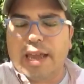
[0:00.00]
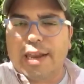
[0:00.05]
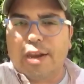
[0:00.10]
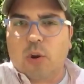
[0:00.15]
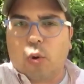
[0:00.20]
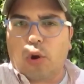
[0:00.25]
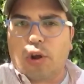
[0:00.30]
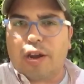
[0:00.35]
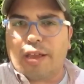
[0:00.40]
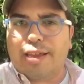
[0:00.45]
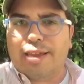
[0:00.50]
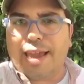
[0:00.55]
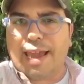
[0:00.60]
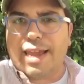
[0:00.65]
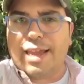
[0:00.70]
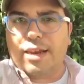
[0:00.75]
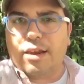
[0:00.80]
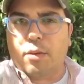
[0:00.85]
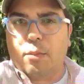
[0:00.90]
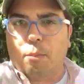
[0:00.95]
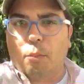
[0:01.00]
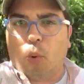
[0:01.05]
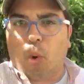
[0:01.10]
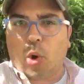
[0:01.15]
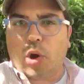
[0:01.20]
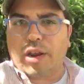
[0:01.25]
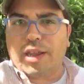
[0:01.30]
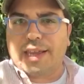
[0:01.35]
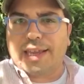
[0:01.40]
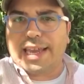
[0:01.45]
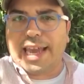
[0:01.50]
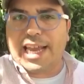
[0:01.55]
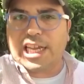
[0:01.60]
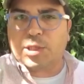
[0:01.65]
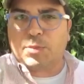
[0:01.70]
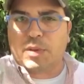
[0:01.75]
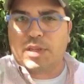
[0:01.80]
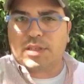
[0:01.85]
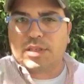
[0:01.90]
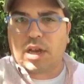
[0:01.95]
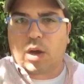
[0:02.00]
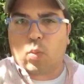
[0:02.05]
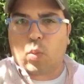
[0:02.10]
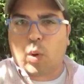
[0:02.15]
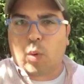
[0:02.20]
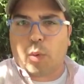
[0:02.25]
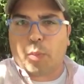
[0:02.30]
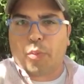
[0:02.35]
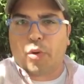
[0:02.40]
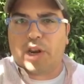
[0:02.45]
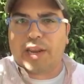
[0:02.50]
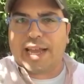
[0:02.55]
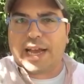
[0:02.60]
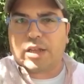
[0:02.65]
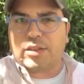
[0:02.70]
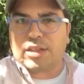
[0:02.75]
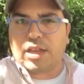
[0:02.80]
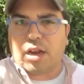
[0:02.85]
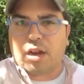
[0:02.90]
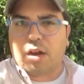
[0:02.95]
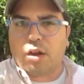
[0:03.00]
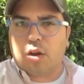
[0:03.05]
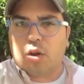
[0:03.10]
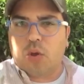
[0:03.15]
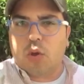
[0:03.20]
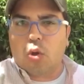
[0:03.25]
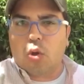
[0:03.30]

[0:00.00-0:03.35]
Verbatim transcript: in order to gain more engagement on what we're putting out there?